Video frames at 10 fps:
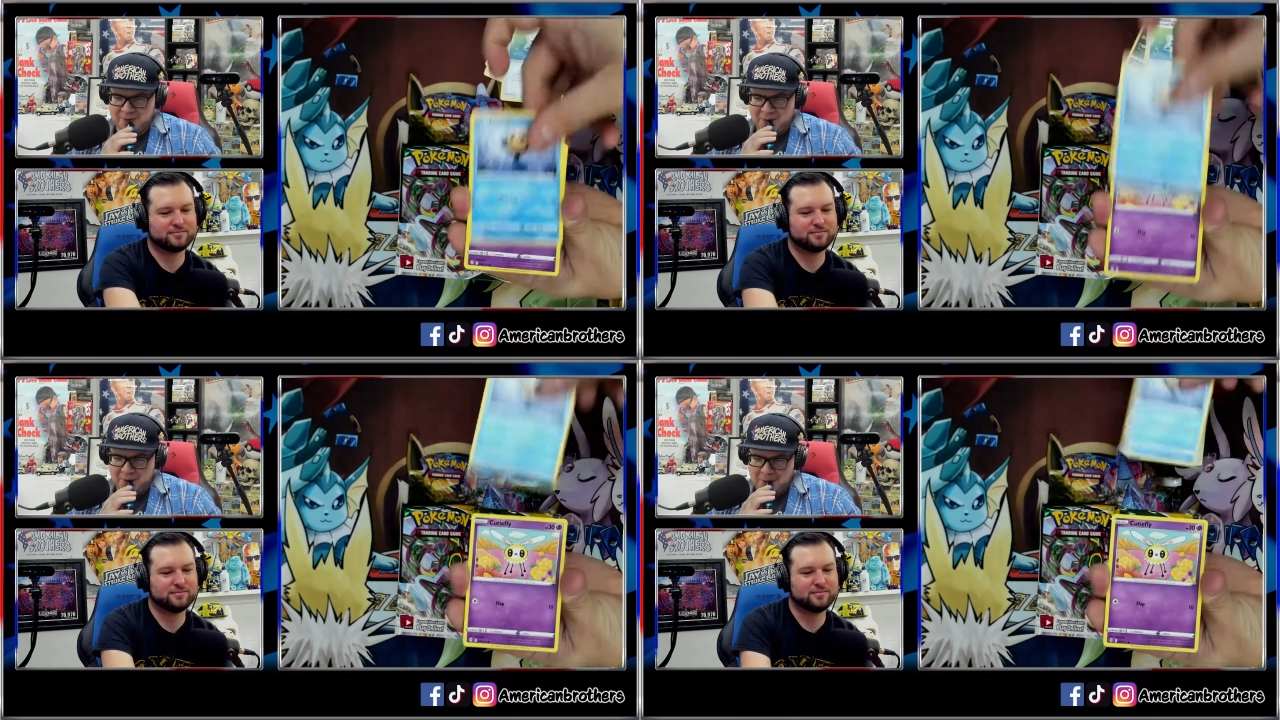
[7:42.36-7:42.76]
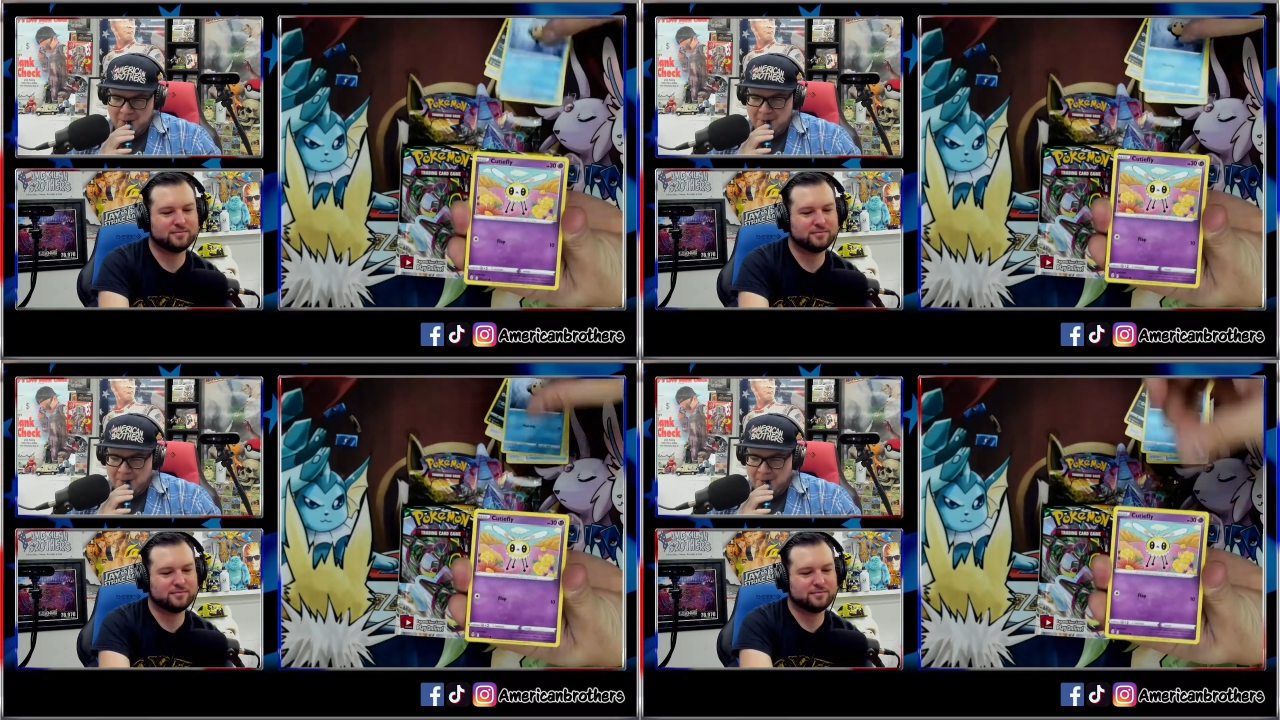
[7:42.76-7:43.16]

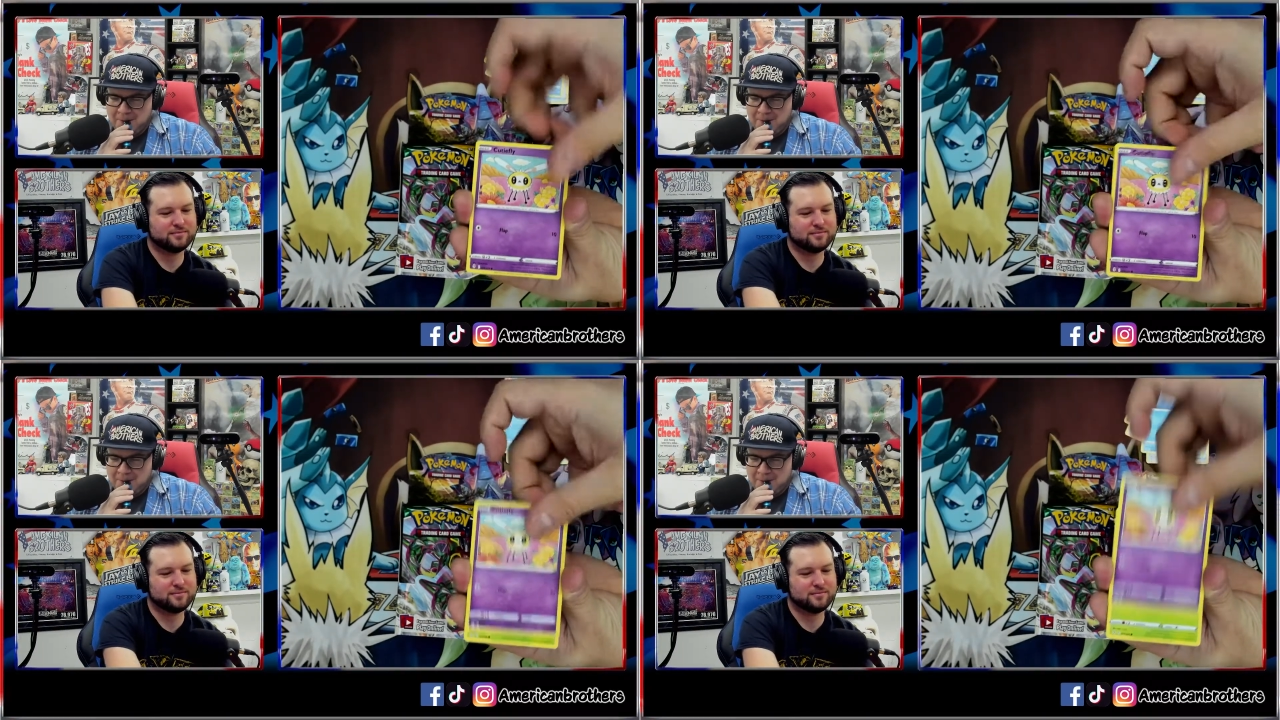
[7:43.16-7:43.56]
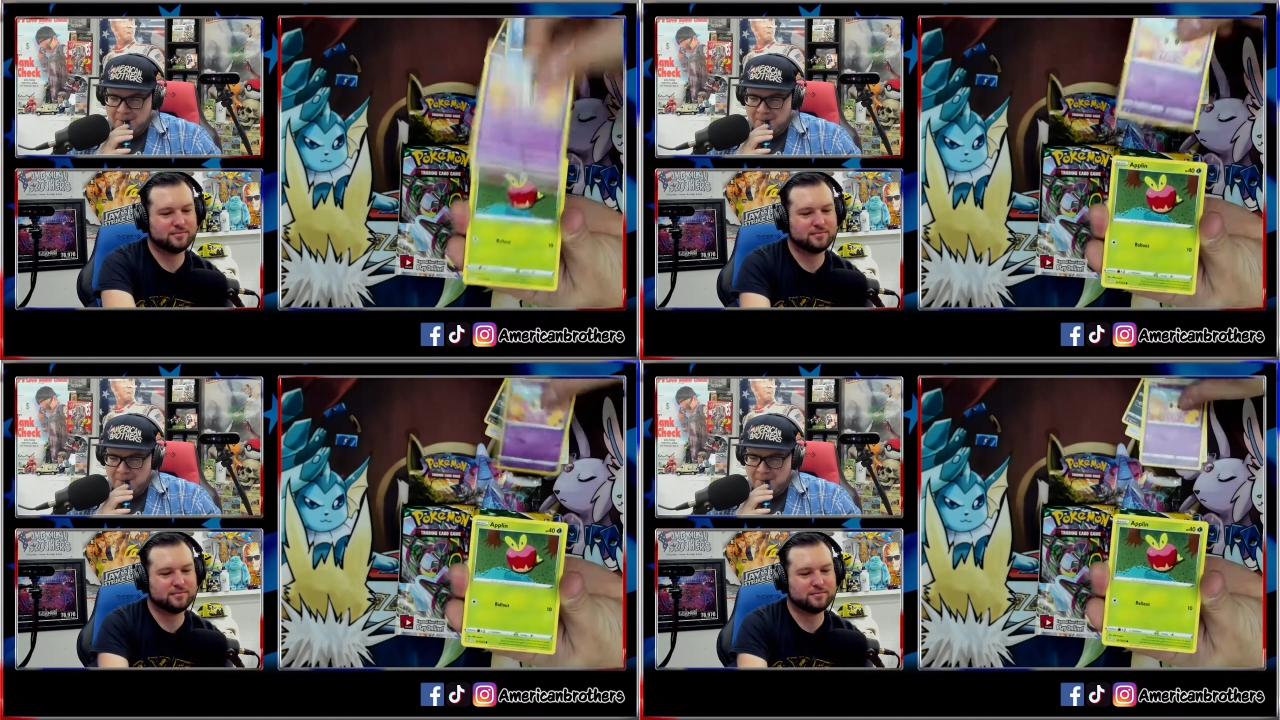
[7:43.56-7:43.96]

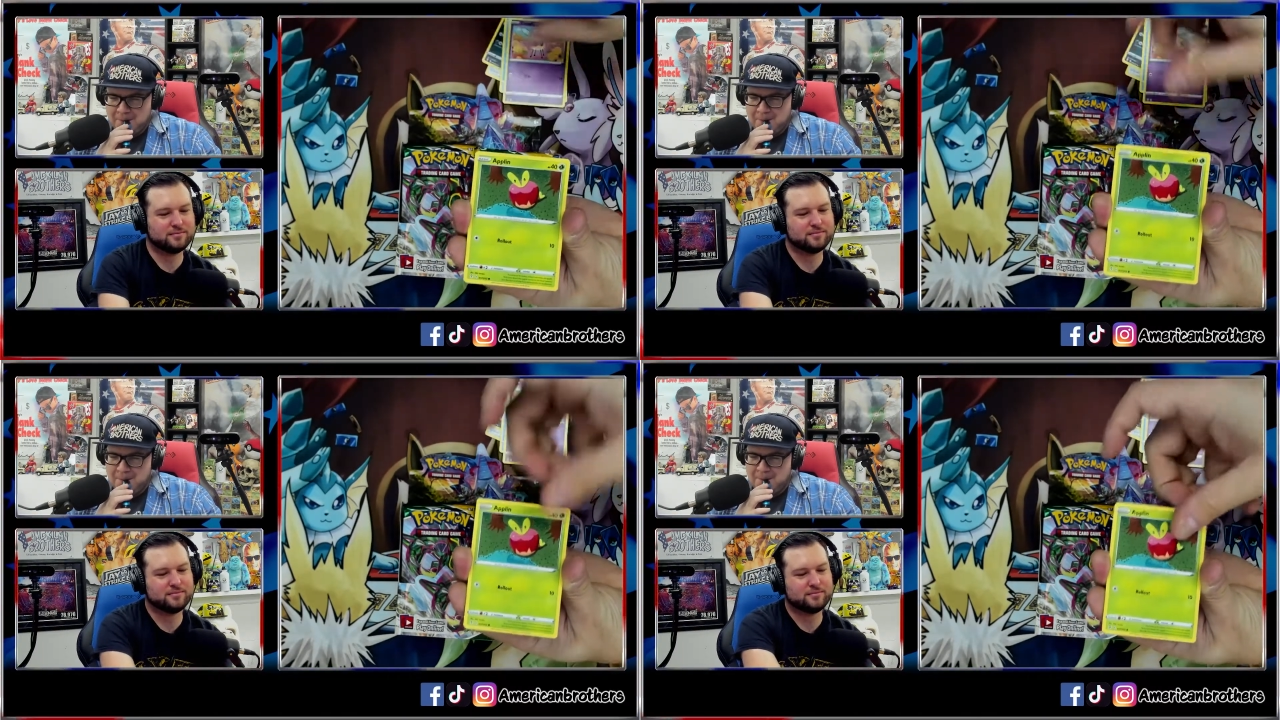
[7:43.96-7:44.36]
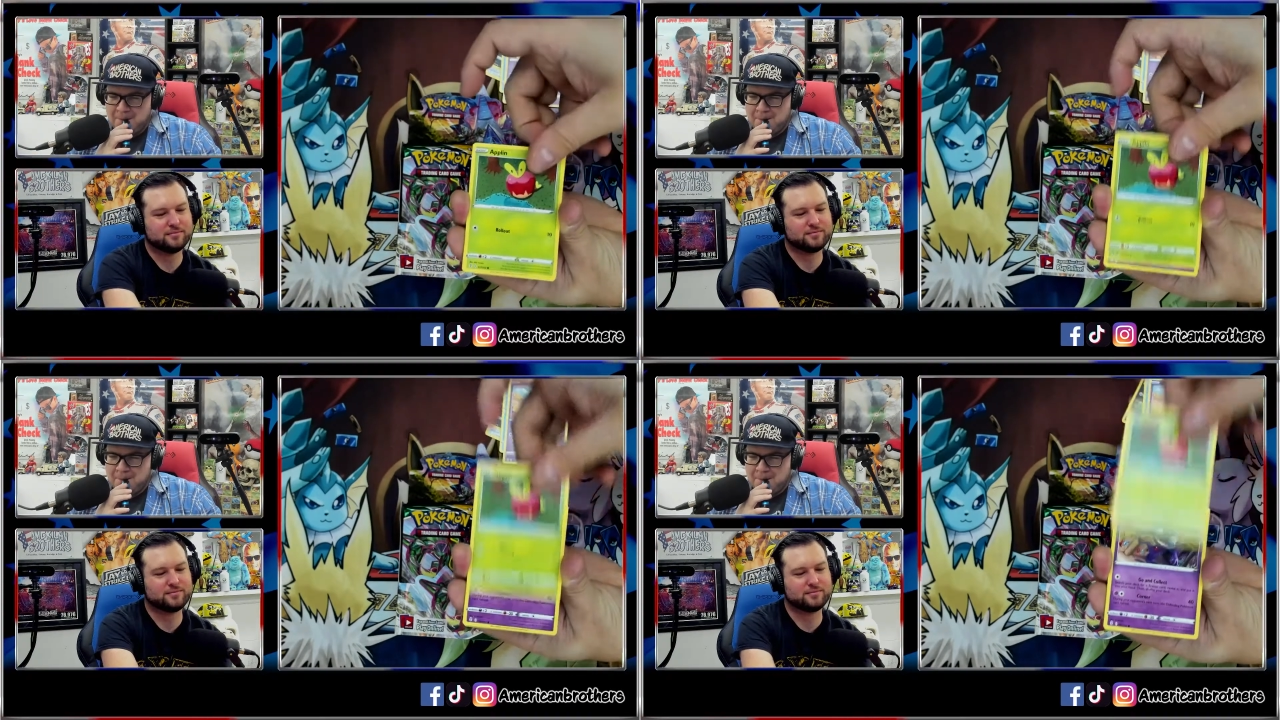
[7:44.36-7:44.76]

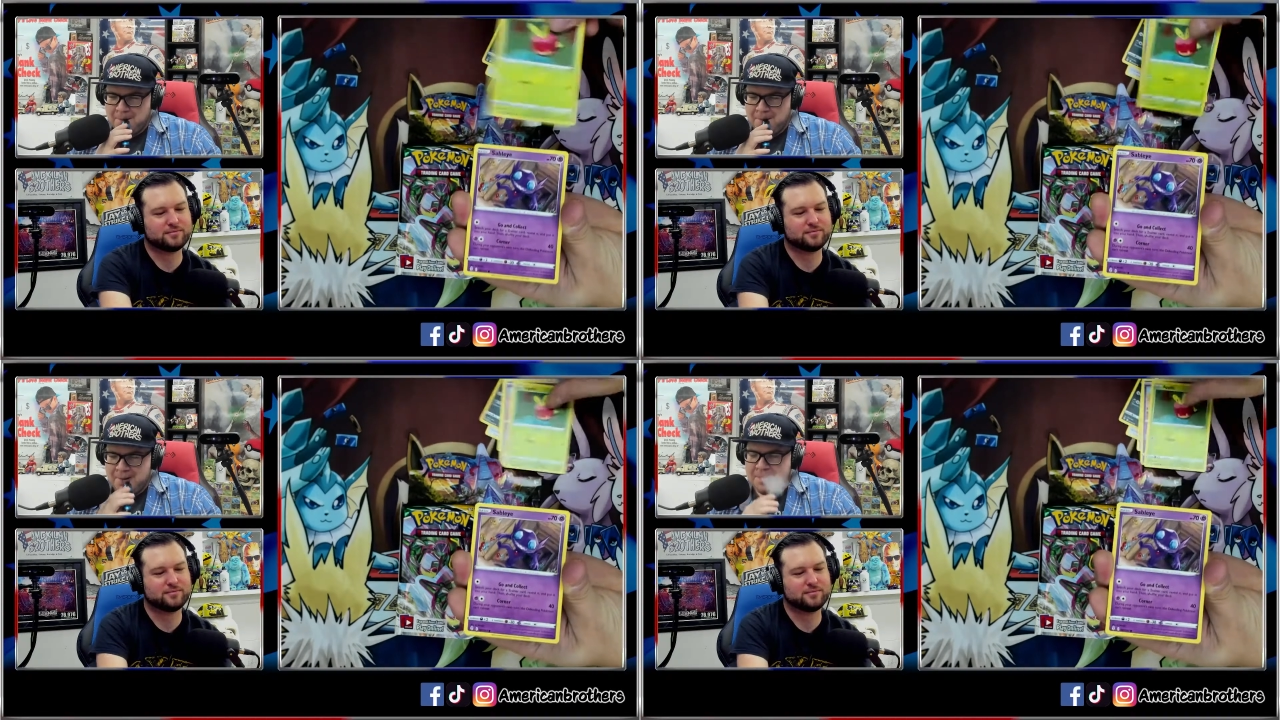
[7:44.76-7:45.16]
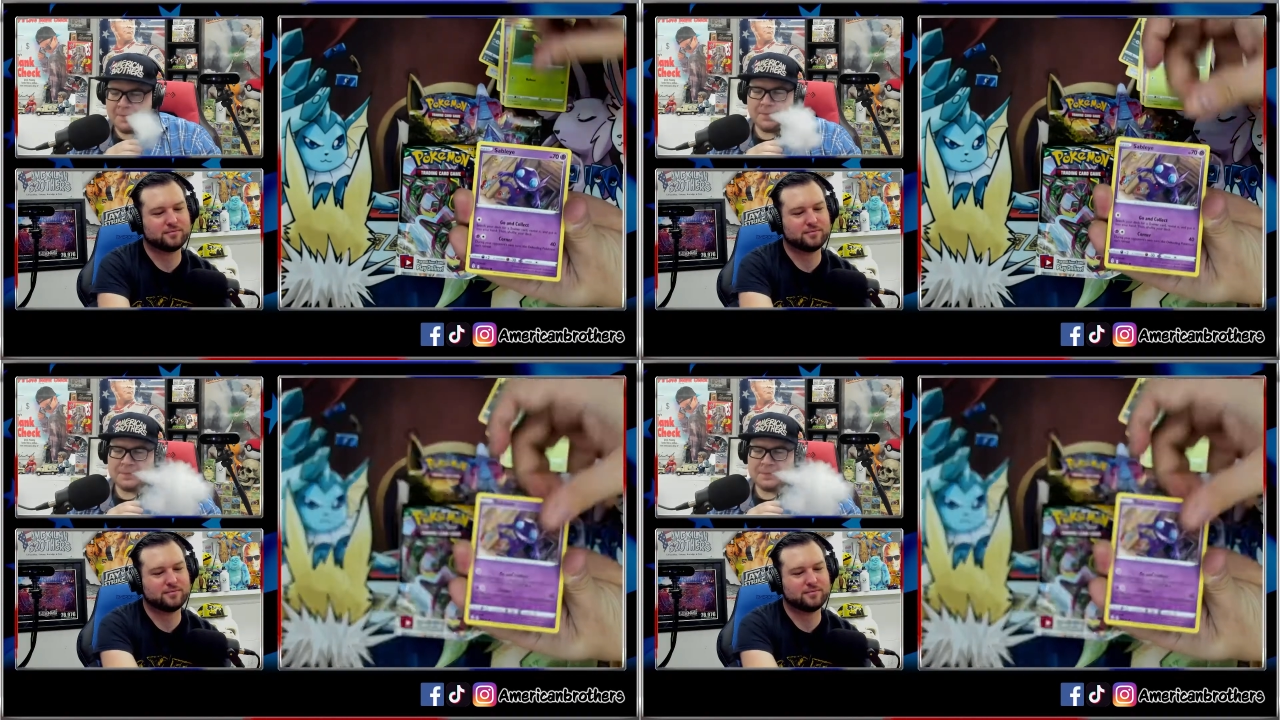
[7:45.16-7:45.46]
(no one is talking)